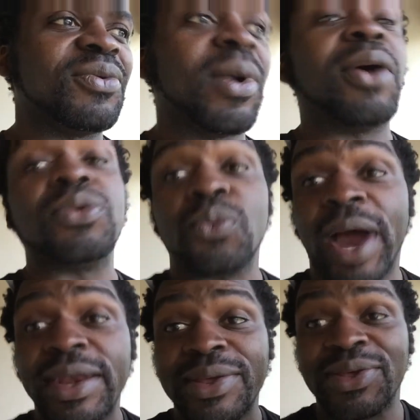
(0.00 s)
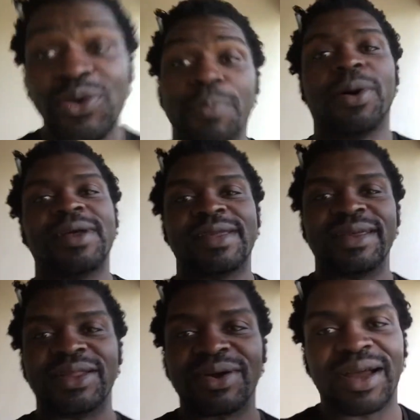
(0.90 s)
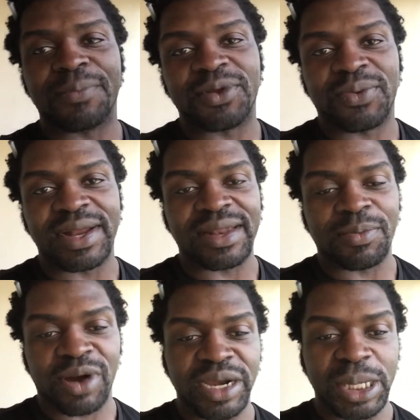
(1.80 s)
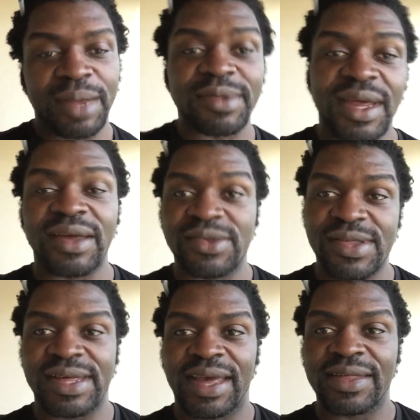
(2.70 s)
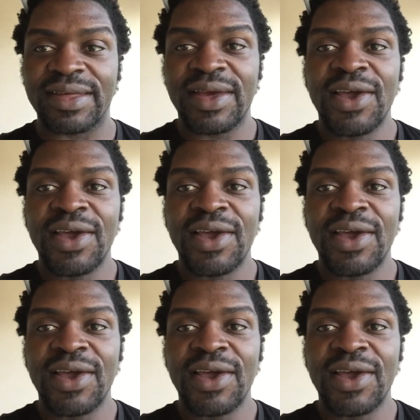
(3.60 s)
Why do you personally look up to what LeBron James does or says